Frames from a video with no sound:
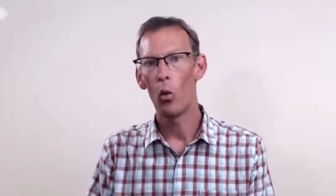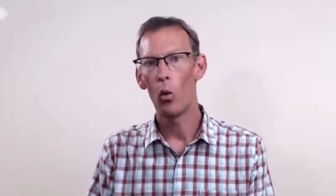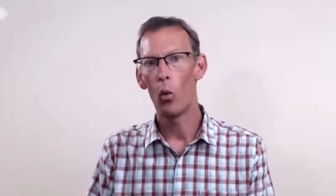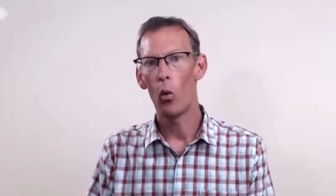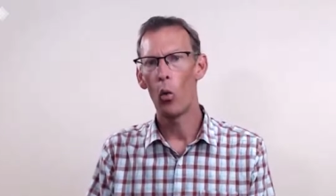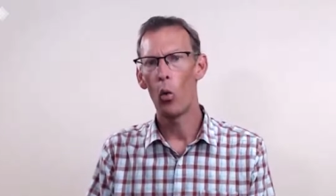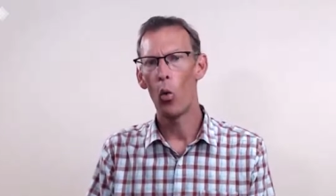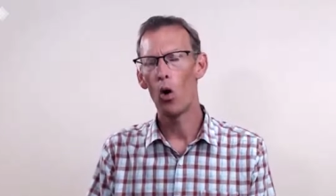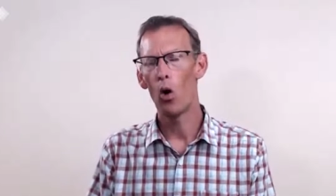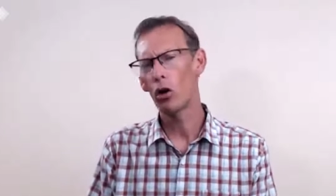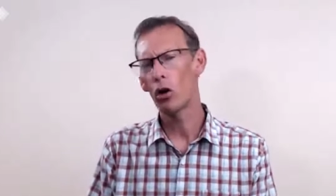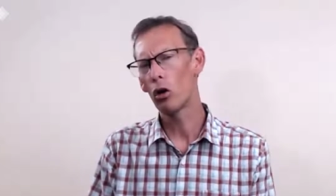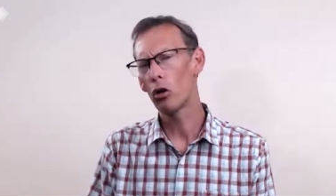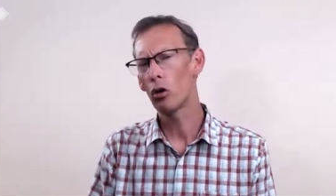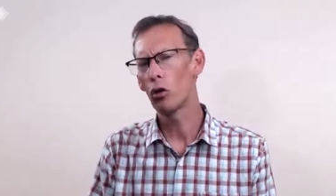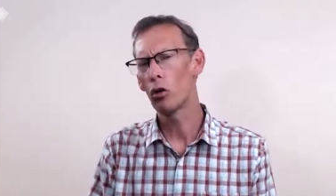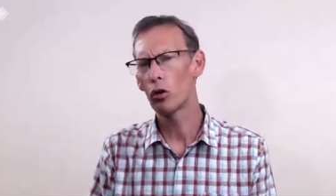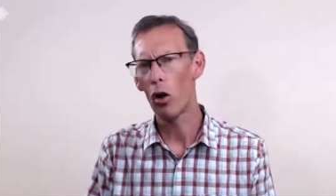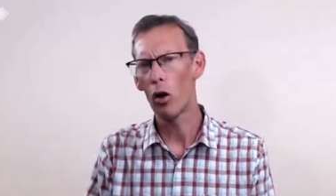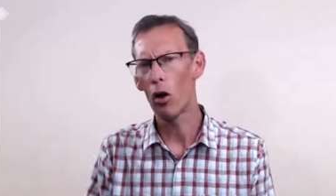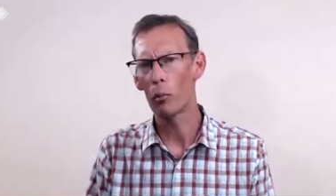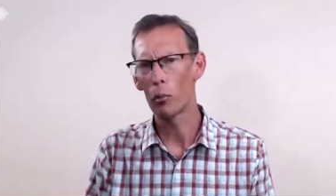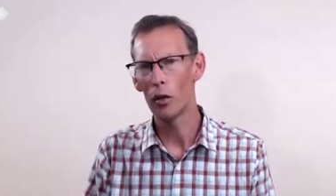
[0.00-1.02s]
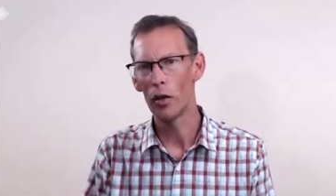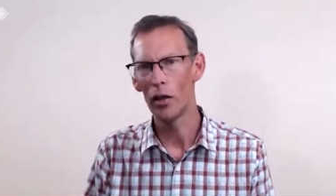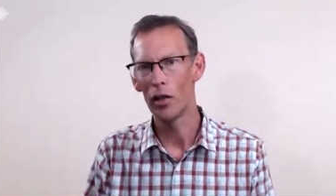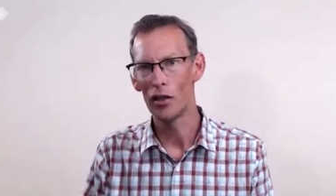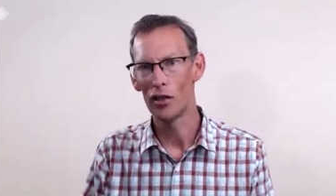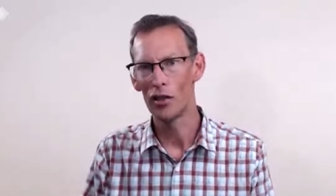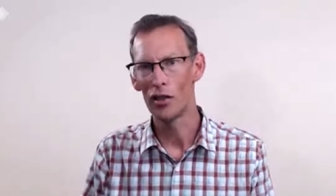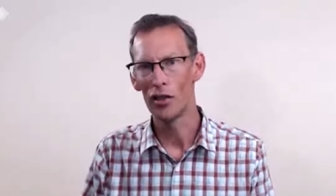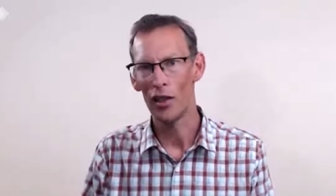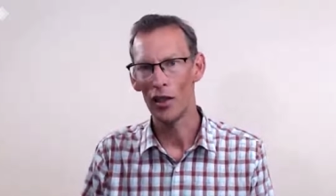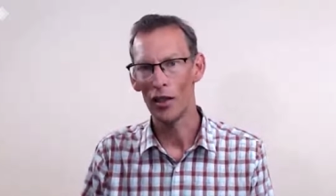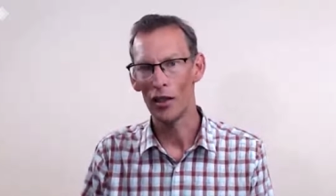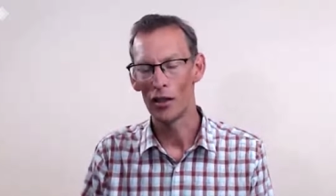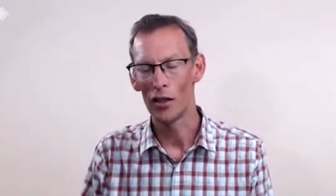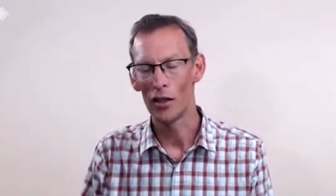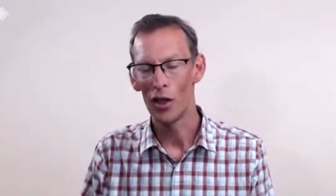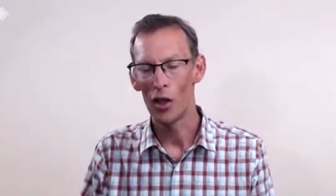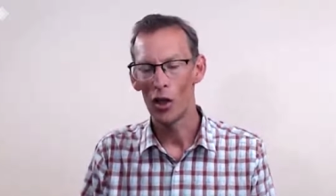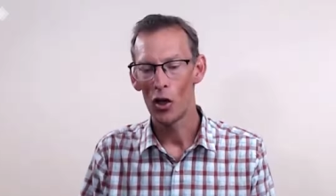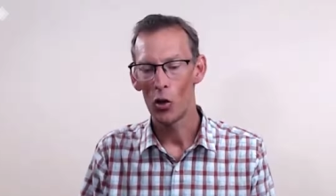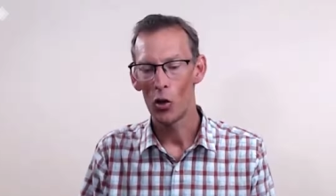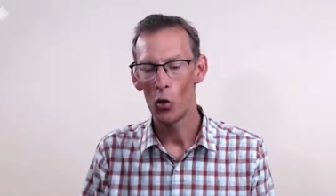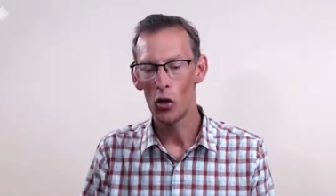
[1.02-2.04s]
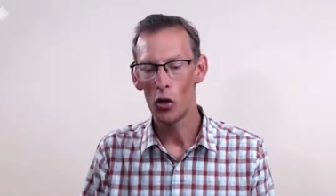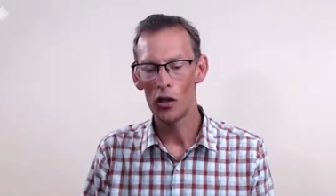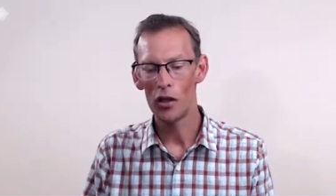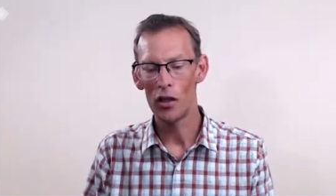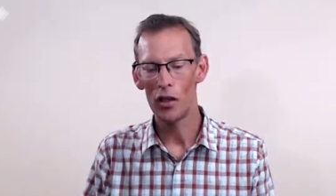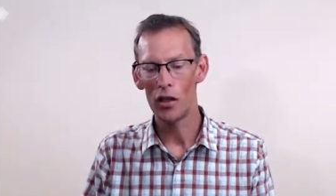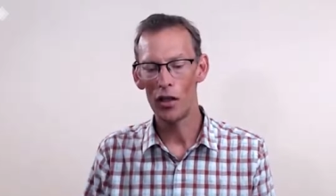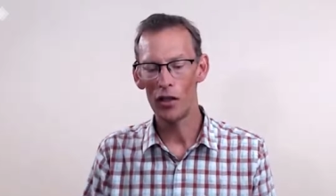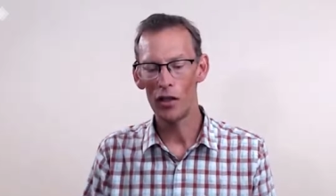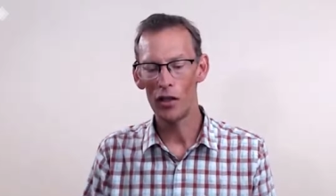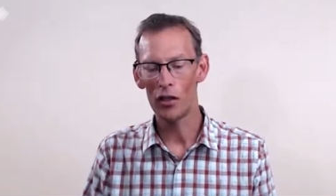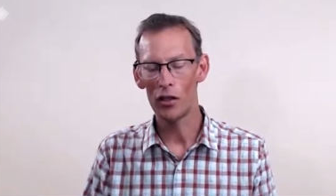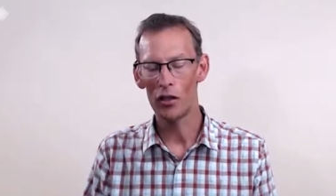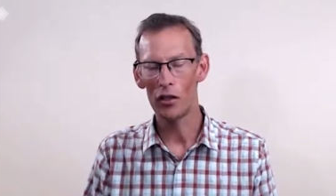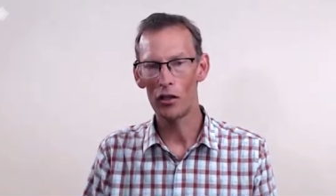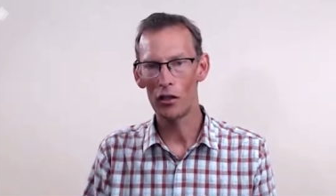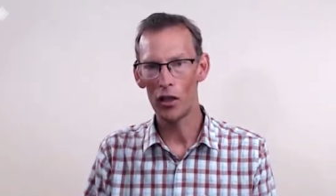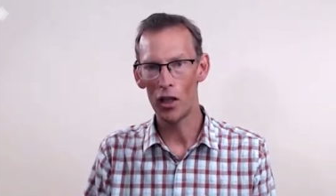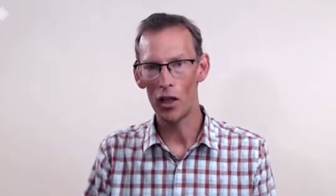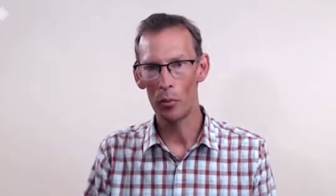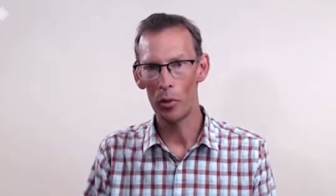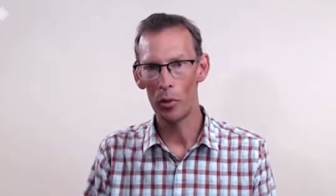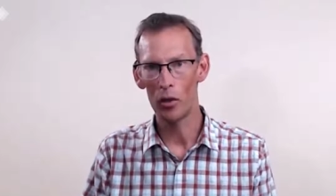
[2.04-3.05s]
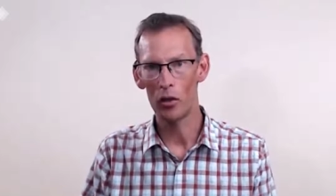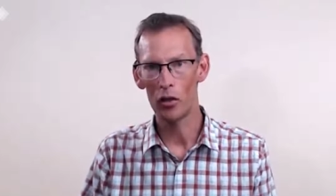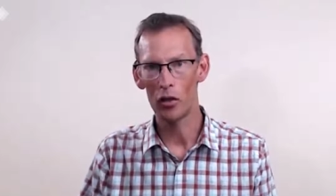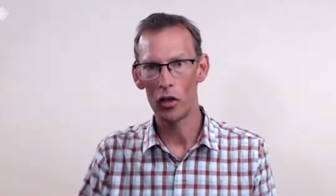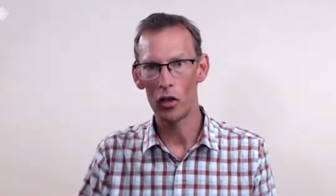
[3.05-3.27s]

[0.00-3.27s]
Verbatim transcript: What Claude Hopkins did was he turned up at,